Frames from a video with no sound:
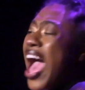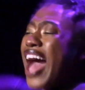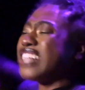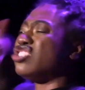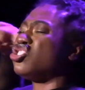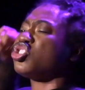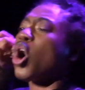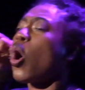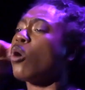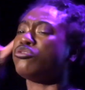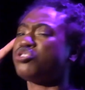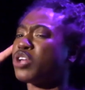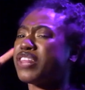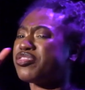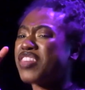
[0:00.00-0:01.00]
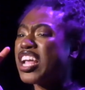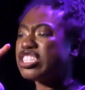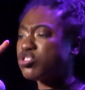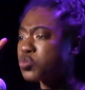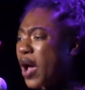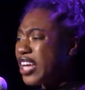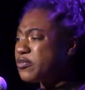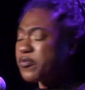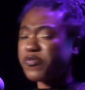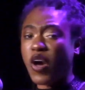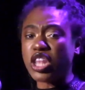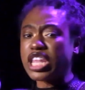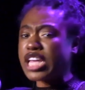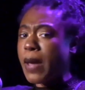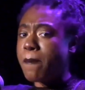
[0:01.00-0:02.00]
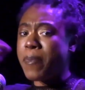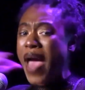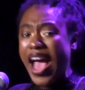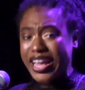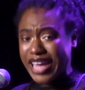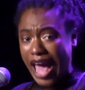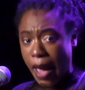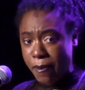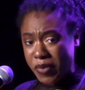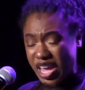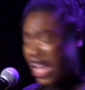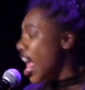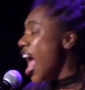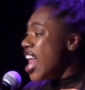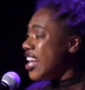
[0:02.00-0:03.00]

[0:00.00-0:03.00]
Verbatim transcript: I told you to think twice before looking back at me.